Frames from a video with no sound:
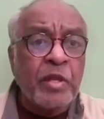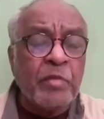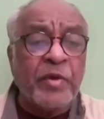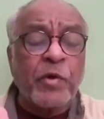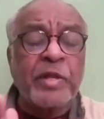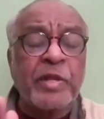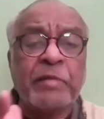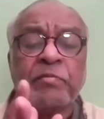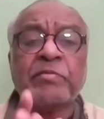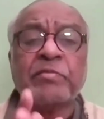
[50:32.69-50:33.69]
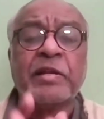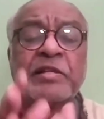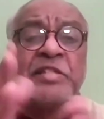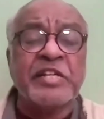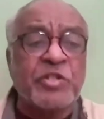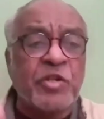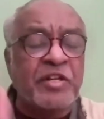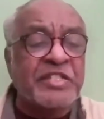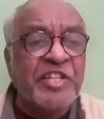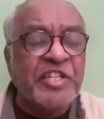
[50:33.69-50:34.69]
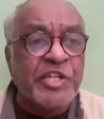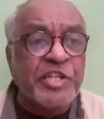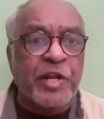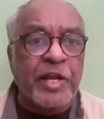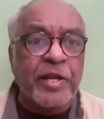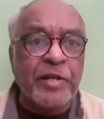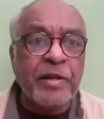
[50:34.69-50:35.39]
before that is 6th or 7th century.